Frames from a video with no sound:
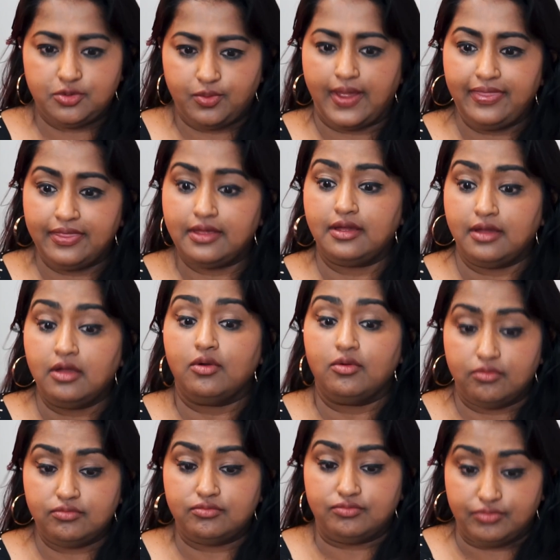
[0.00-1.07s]
when the
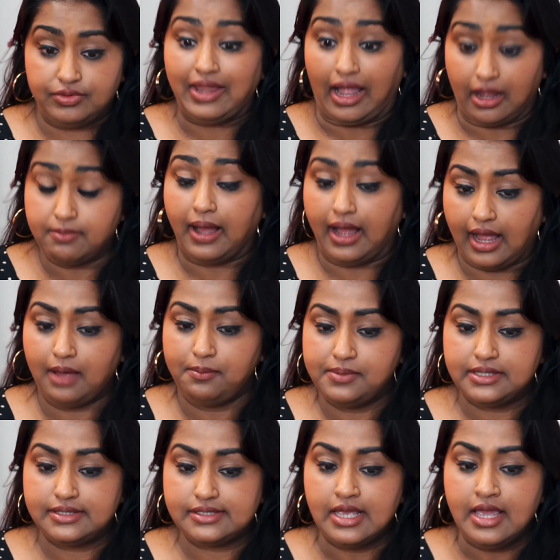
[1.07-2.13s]
Nakba
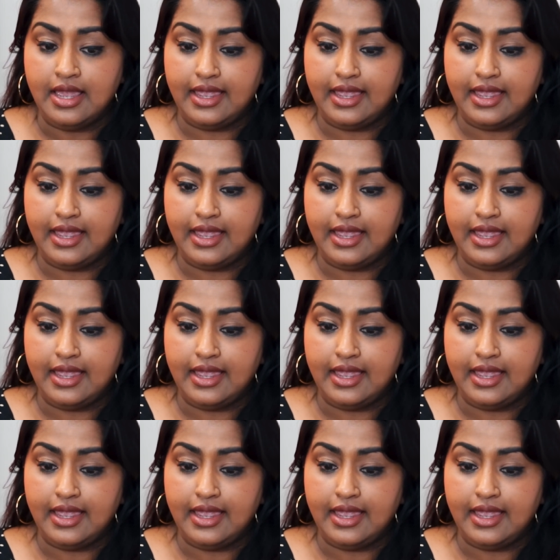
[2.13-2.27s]
happens,